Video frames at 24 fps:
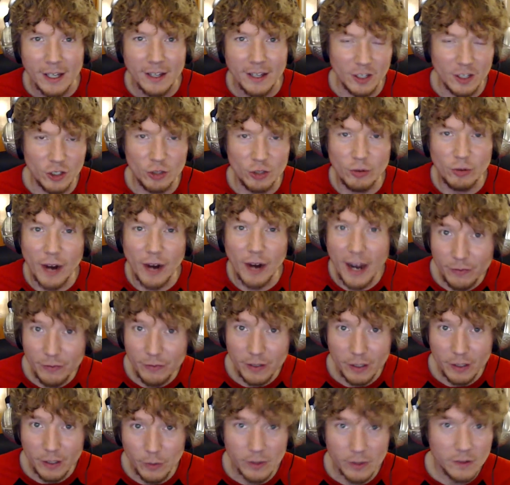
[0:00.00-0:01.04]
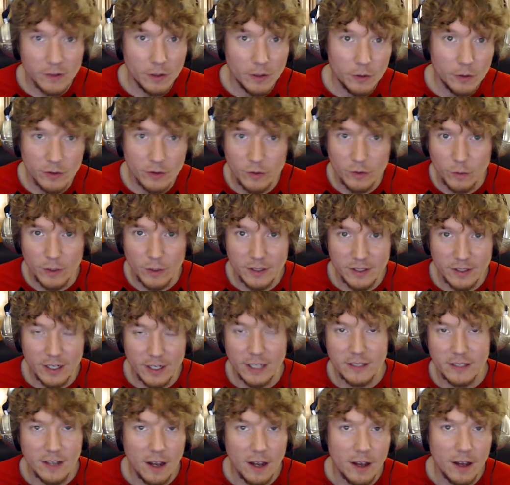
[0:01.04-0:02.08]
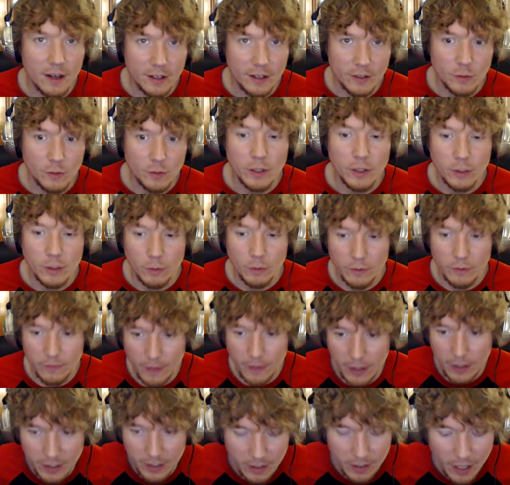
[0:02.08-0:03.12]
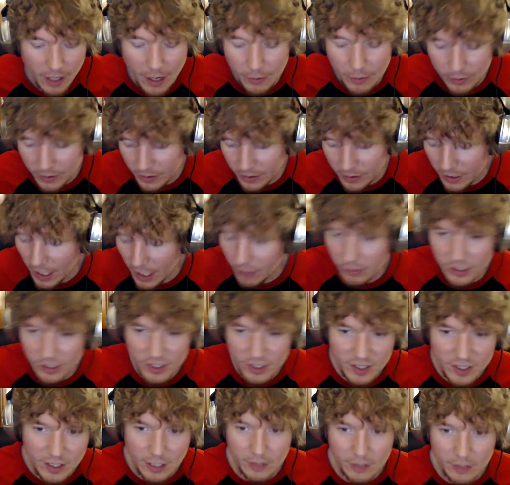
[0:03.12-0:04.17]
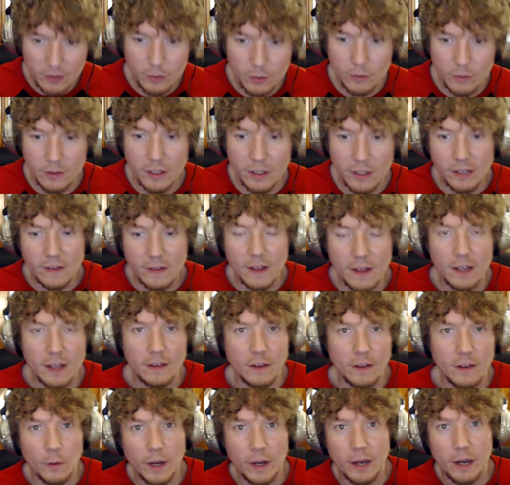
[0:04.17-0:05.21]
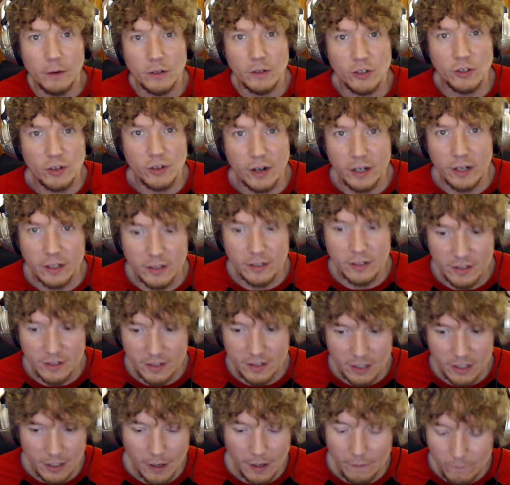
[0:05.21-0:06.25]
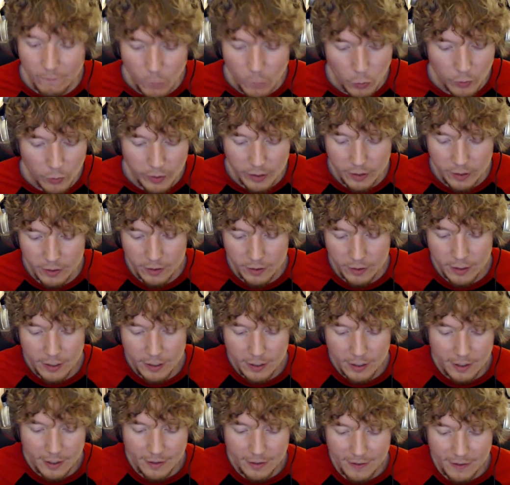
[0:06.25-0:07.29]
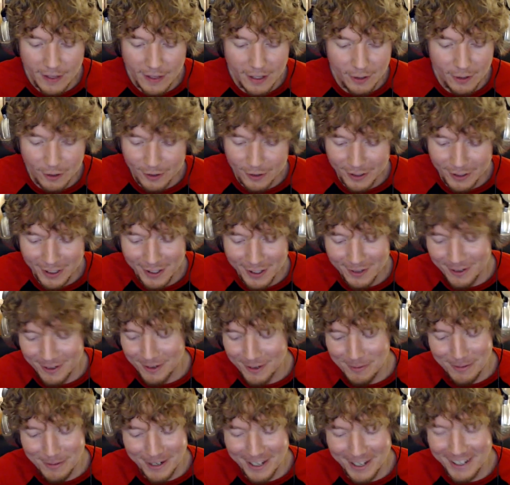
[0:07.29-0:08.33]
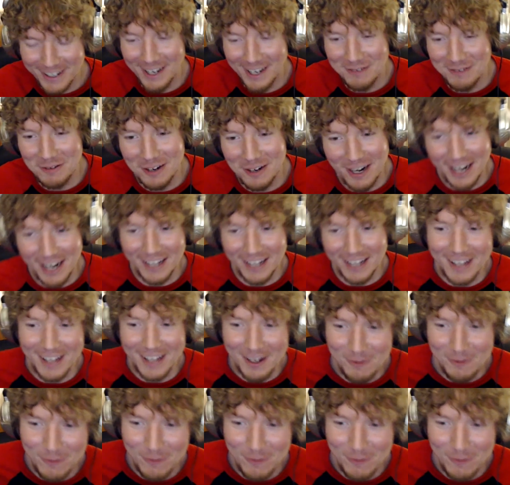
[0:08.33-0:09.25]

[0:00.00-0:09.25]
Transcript: traffic with those wasn't as high as what you would find, and I would just stick to it like that. That way I would try to just avoid that altogether. But I never had that